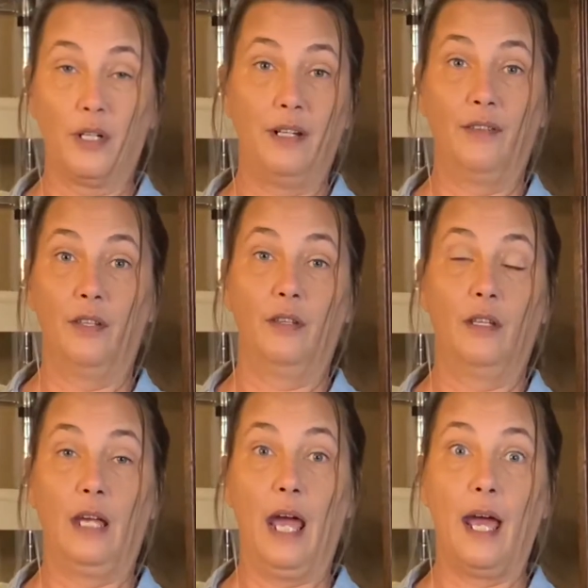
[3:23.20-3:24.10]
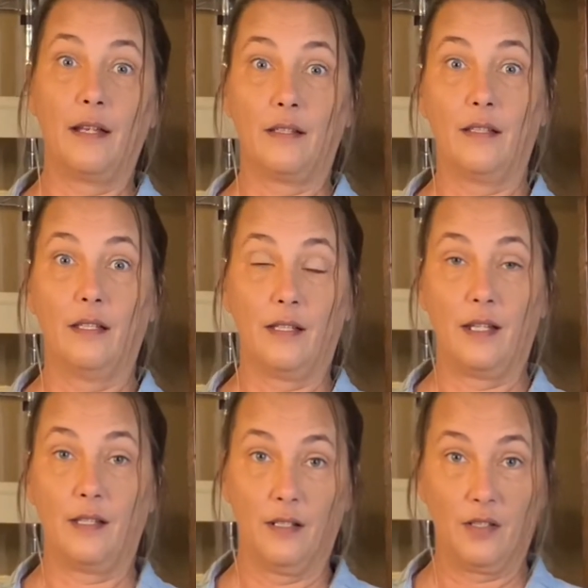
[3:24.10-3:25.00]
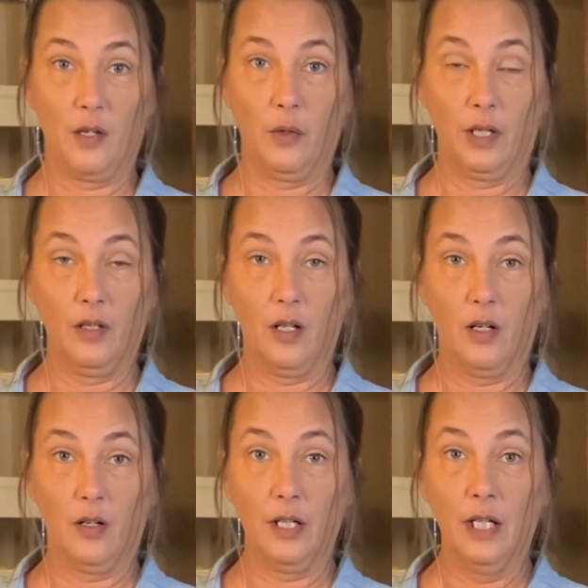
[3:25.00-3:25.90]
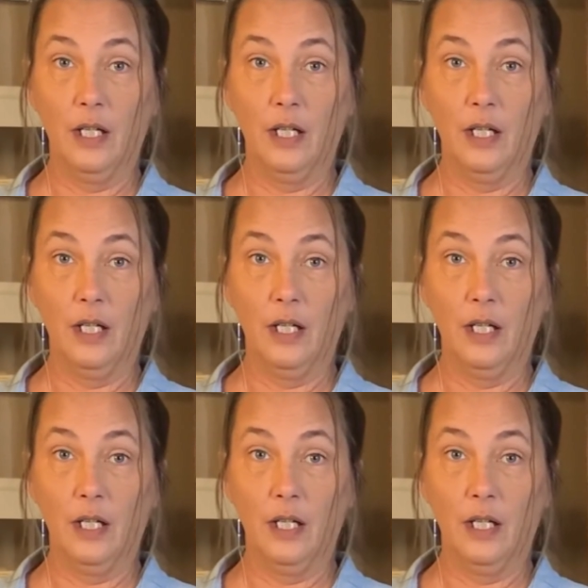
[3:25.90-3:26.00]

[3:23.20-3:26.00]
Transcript: even as the season is going along,